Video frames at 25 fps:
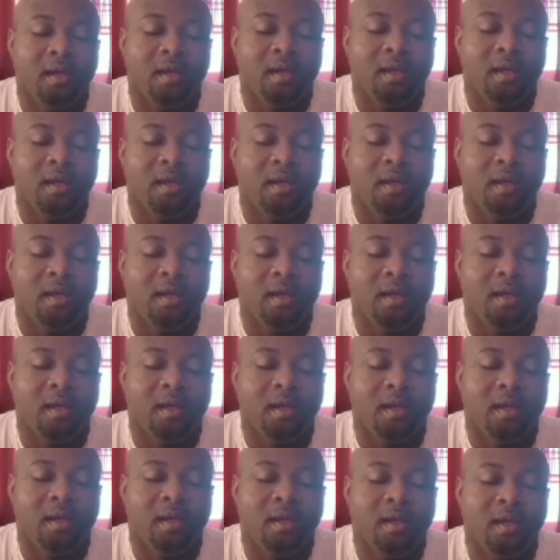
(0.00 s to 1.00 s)

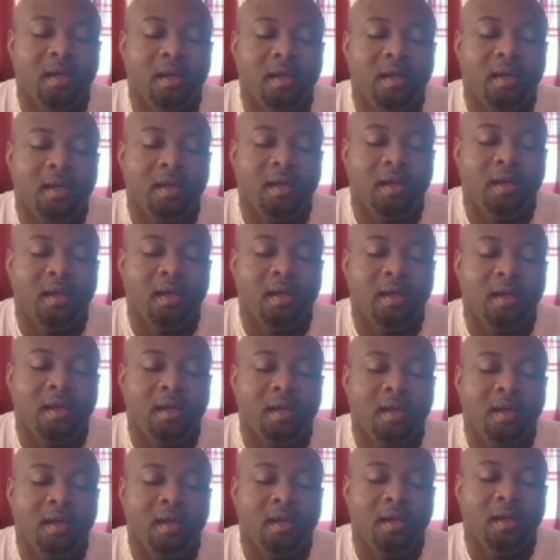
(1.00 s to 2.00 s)

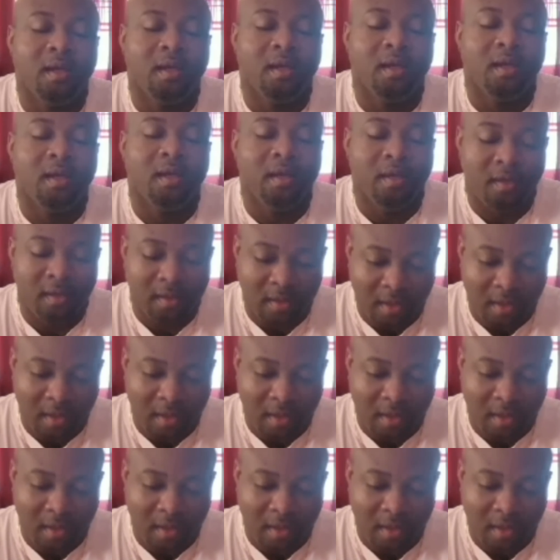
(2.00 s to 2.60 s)
[no speech]